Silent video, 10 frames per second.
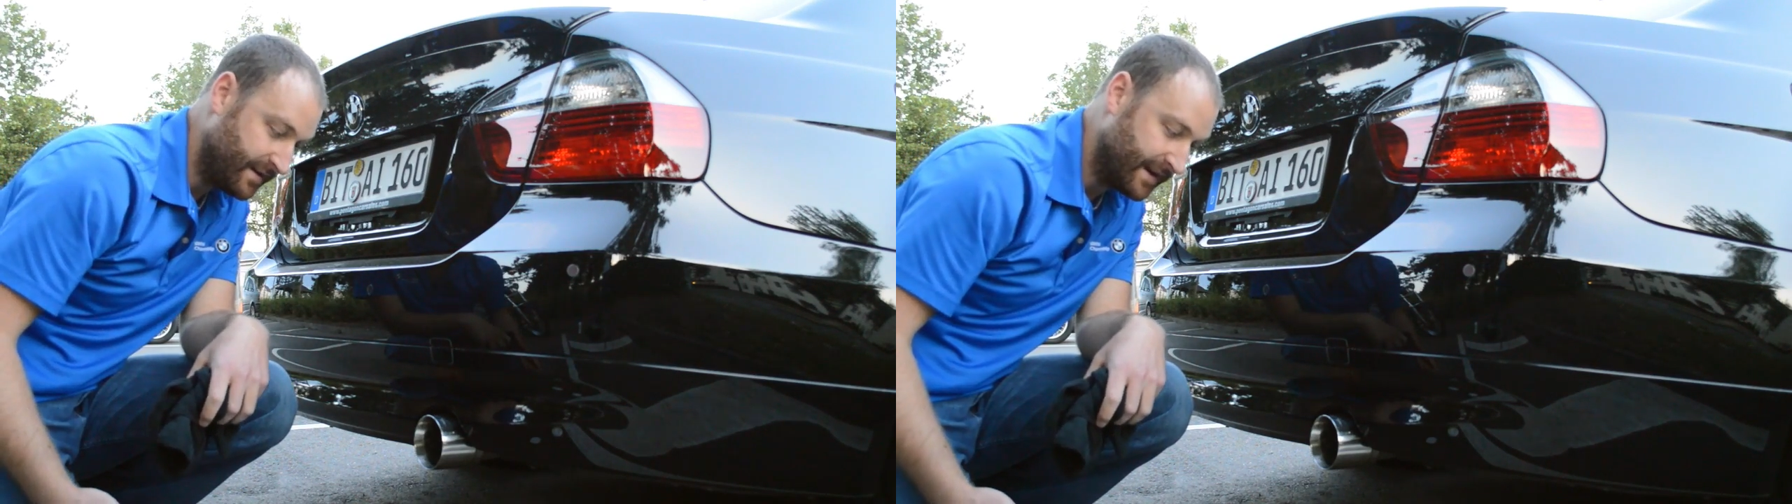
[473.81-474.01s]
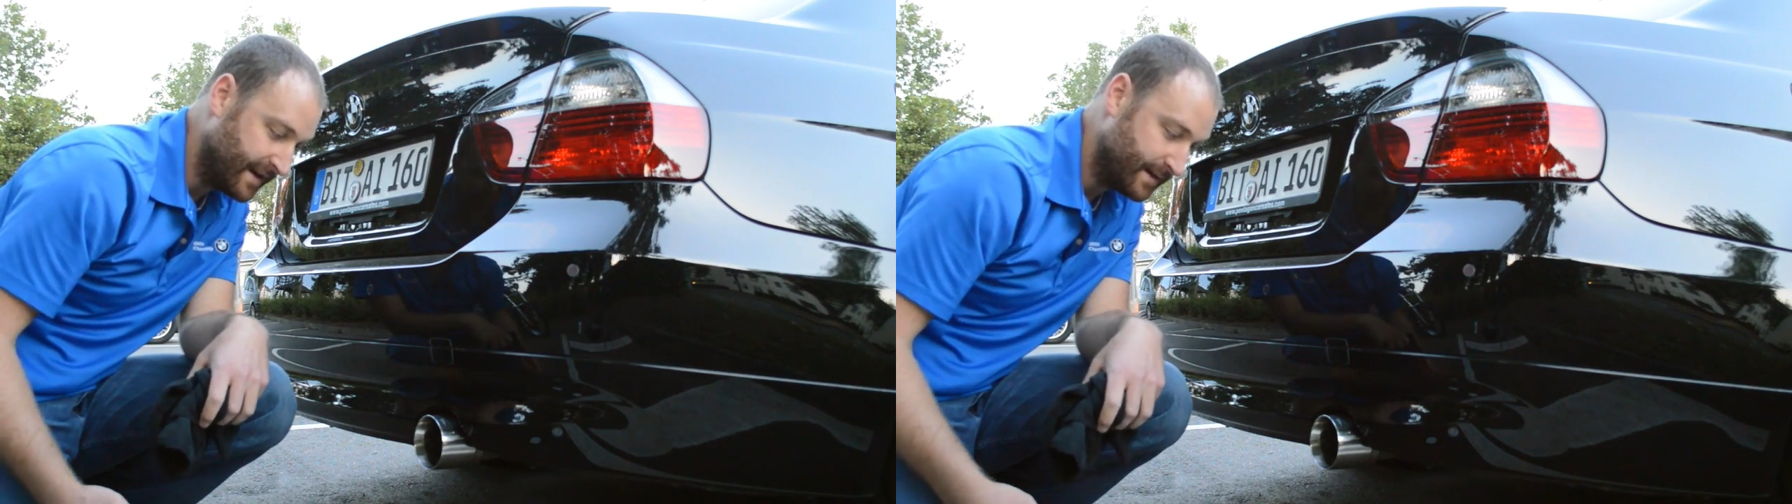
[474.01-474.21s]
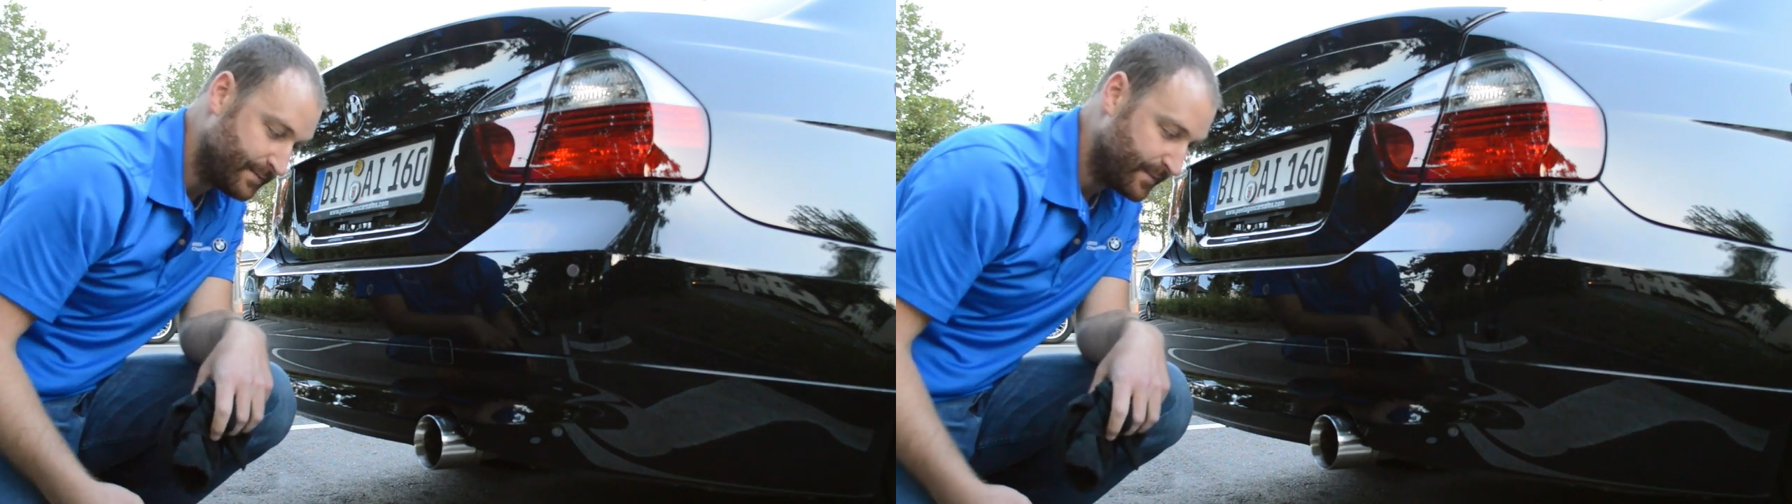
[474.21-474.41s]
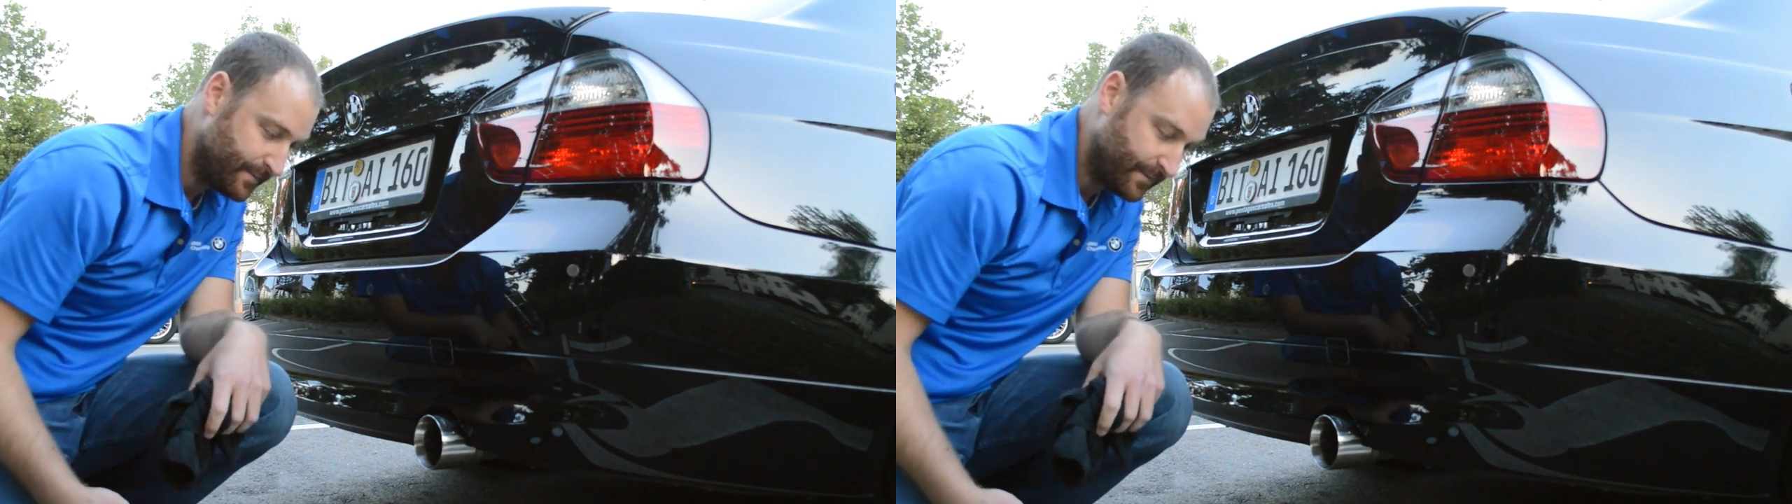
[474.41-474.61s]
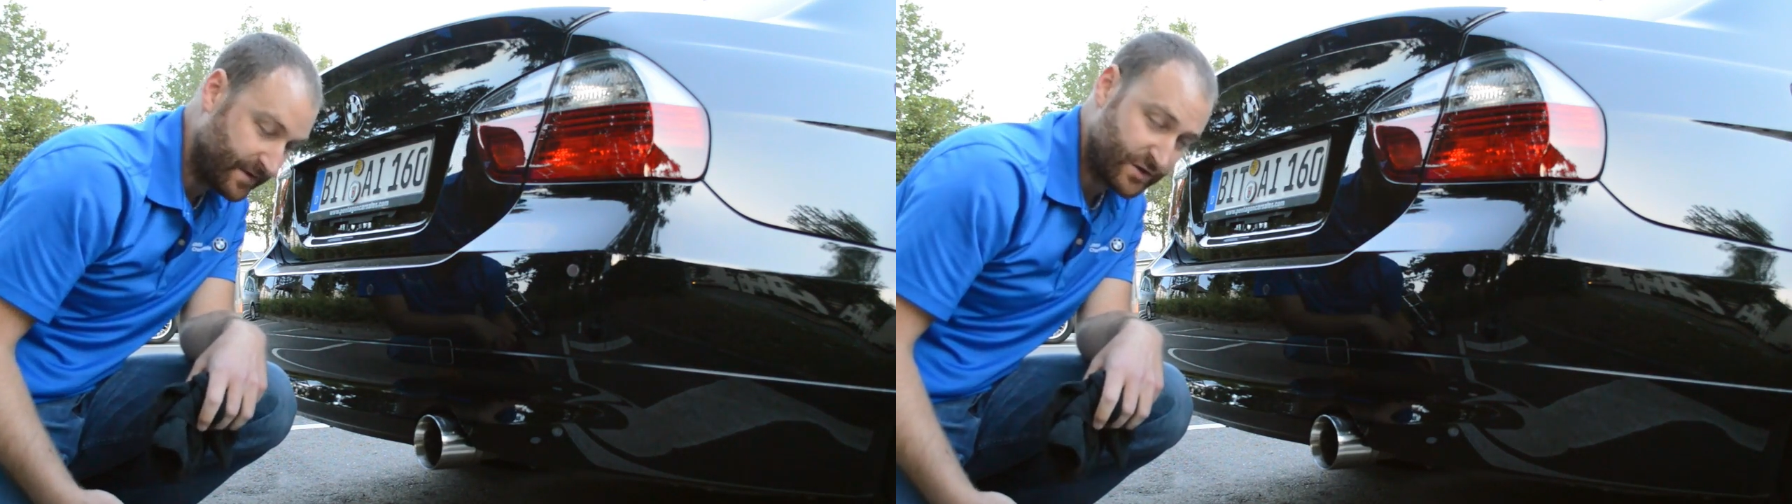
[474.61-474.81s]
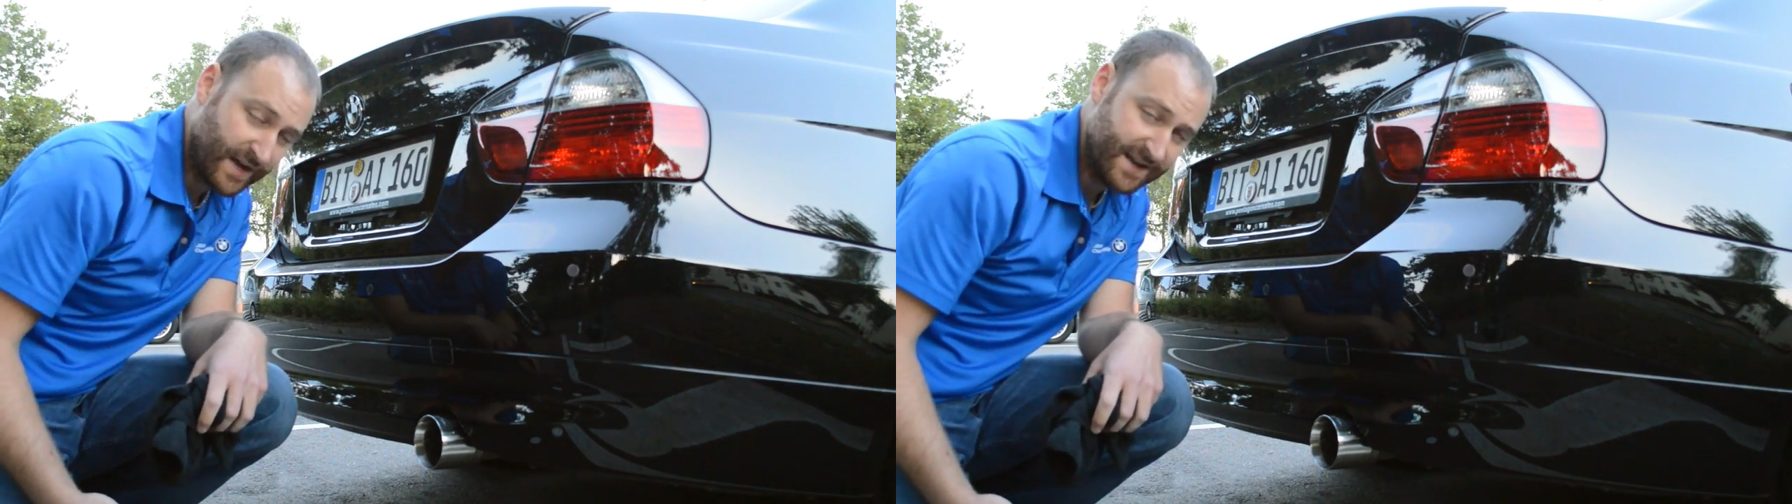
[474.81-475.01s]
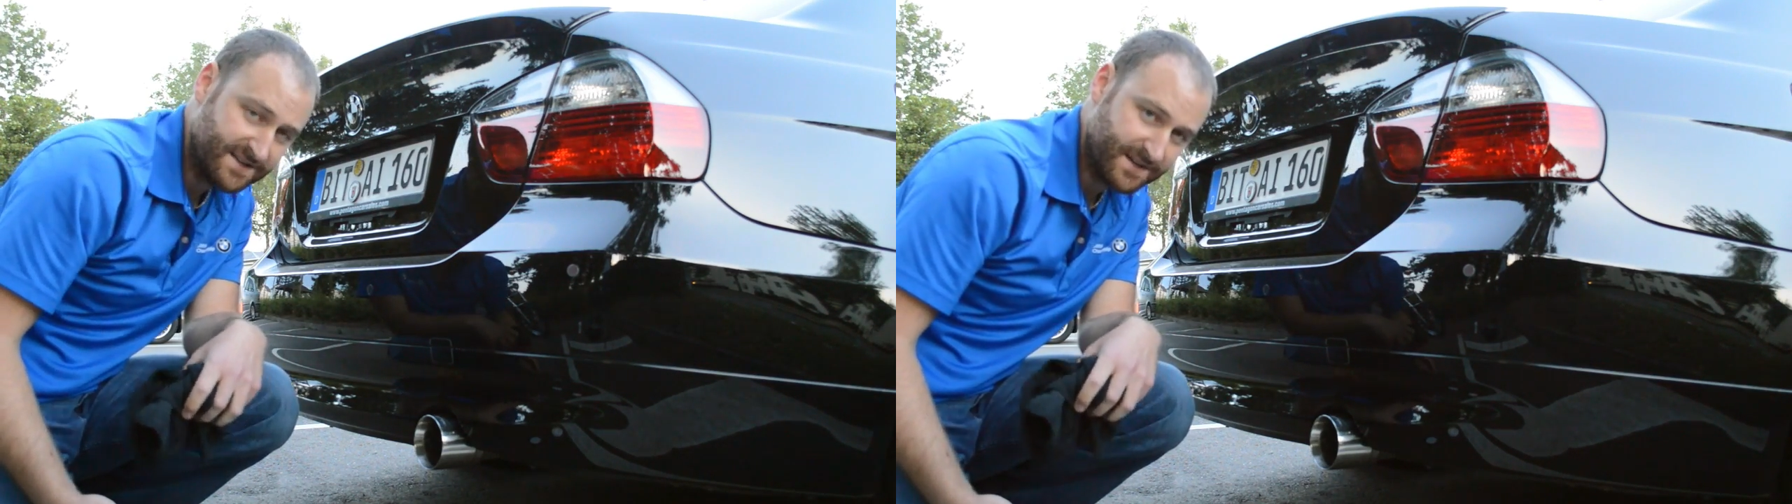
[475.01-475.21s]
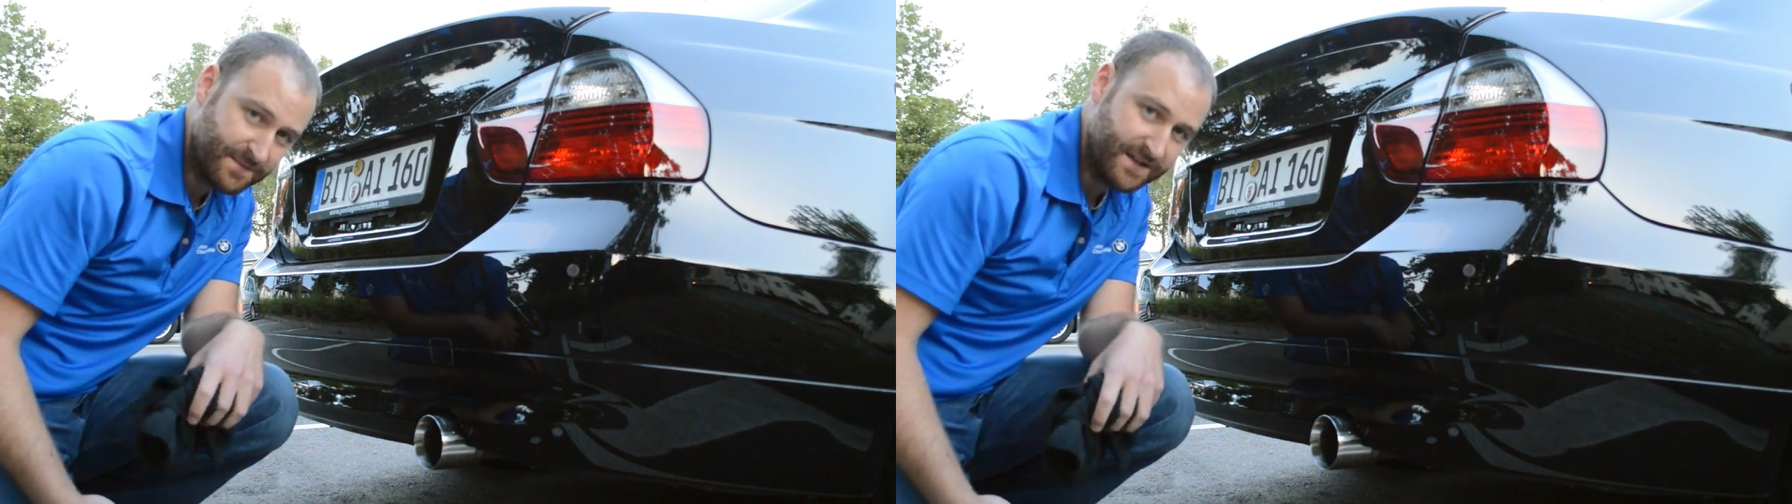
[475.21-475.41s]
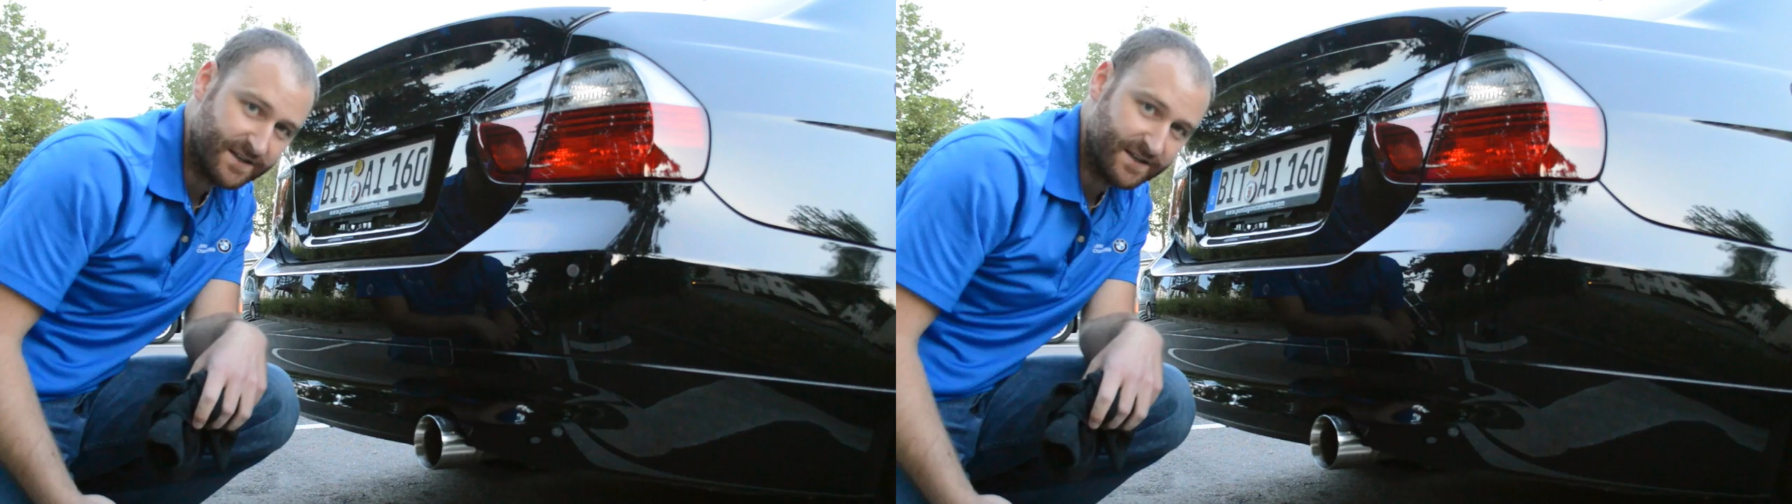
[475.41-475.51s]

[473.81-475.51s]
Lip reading: and it shines up the